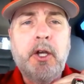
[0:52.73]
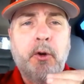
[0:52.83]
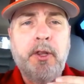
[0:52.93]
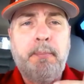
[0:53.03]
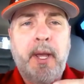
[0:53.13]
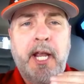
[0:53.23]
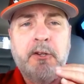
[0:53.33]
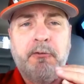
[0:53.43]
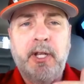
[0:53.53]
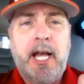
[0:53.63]
go to the
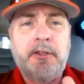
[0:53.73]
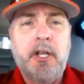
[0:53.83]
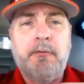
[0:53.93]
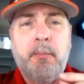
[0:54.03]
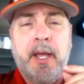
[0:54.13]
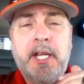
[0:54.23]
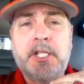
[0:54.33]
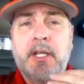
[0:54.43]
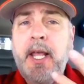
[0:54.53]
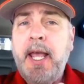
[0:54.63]
page, fill out the
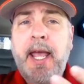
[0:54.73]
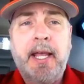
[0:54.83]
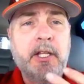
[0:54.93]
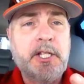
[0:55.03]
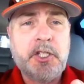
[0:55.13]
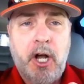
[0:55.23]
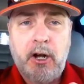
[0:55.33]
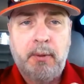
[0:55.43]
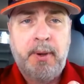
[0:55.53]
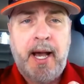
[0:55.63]
information, and let's
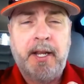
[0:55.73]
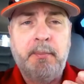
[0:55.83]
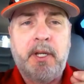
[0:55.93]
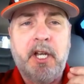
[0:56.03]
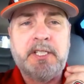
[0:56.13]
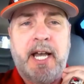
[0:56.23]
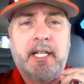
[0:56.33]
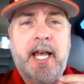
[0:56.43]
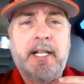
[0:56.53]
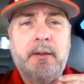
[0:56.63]
talk about it, because
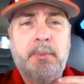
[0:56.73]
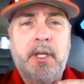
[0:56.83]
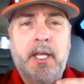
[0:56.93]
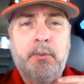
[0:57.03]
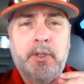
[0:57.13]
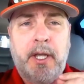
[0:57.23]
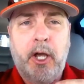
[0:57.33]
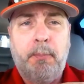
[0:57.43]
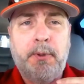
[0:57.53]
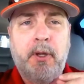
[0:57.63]
I'd like to be able to
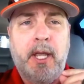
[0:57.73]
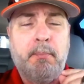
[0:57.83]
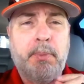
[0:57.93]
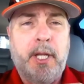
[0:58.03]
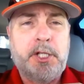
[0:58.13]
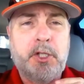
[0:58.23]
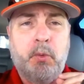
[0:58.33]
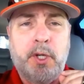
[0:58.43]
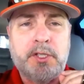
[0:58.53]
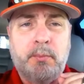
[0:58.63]
help you and bless
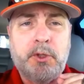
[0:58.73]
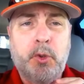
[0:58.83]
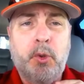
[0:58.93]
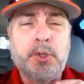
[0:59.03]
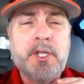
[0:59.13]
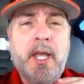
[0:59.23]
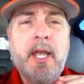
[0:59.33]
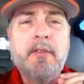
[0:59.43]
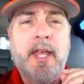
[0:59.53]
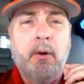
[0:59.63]
you with some tools
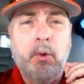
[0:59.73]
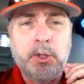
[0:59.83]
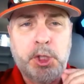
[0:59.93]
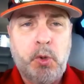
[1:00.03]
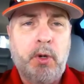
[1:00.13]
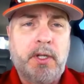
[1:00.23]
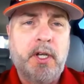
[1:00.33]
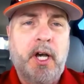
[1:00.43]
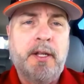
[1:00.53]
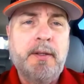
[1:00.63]
that will
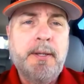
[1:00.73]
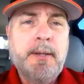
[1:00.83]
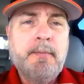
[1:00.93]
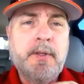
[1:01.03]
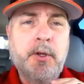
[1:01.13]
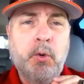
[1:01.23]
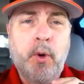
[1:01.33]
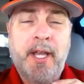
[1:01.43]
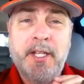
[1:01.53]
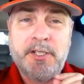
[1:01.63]
shortcut your
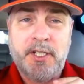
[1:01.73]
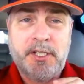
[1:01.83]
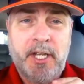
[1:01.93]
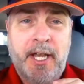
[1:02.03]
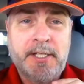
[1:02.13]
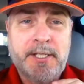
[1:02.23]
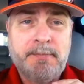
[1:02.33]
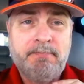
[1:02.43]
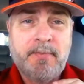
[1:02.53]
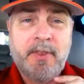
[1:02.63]
way to
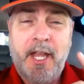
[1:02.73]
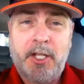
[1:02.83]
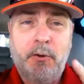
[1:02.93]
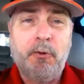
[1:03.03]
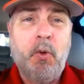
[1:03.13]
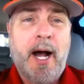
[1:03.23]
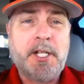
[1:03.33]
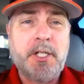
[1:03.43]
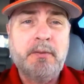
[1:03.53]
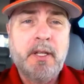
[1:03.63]
success. Thank you for
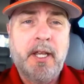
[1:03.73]
watching,